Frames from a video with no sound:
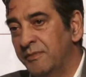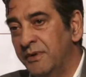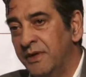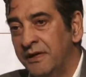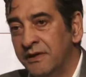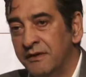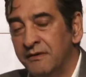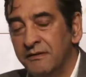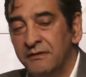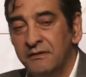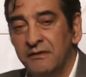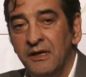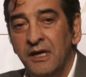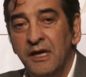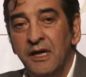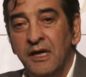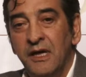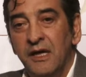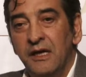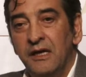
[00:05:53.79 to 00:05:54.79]
part
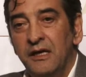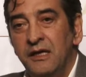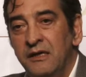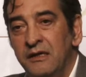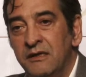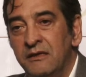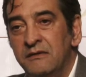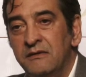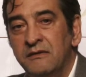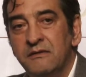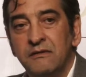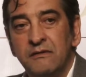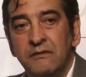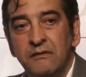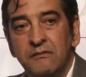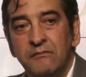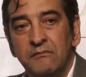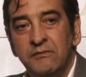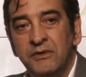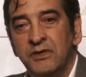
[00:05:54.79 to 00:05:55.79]
is
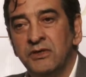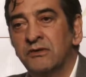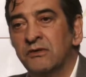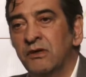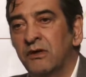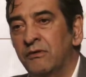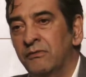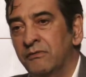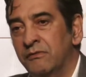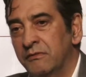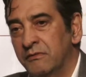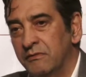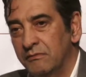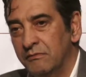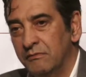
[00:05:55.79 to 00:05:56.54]
the tone.